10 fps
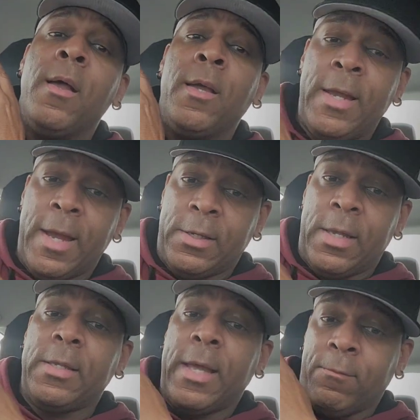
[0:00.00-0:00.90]
He has
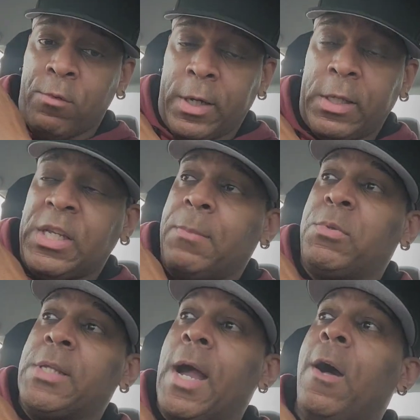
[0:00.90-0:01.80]
that rugged type
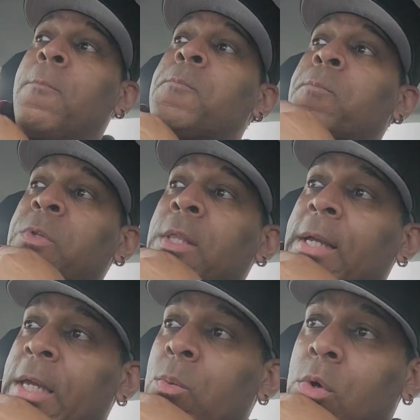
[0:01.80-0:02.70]
style.
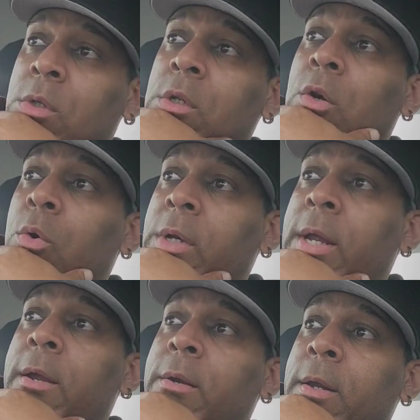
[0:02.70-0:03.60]
Like, he wants to go in
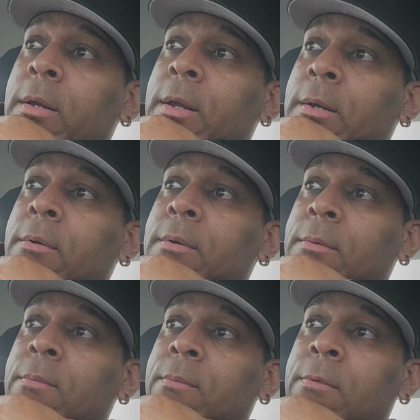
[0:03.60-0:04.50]
there and
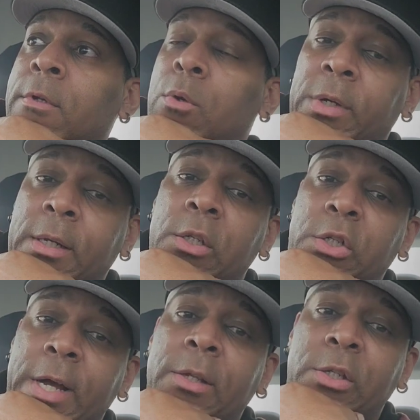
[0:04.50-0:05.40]
you know, get his
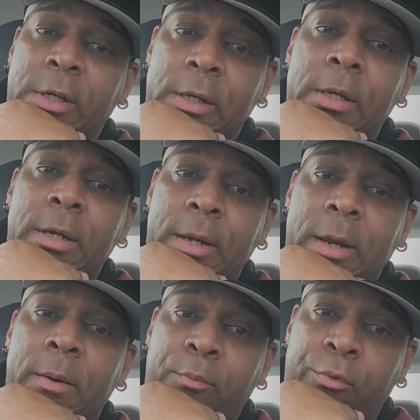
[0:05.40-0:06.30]
shots in
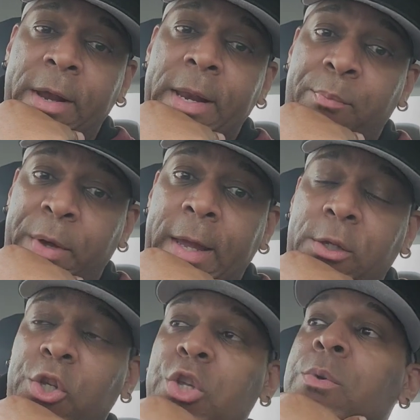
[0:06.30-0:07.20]
and bring that
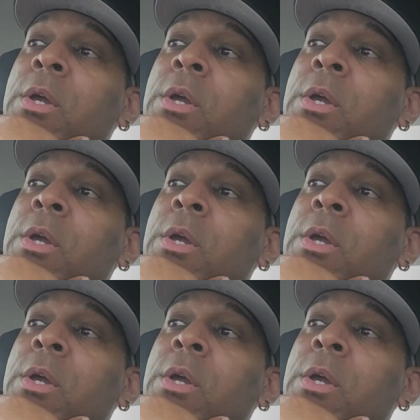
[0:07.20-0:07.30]
pain to you.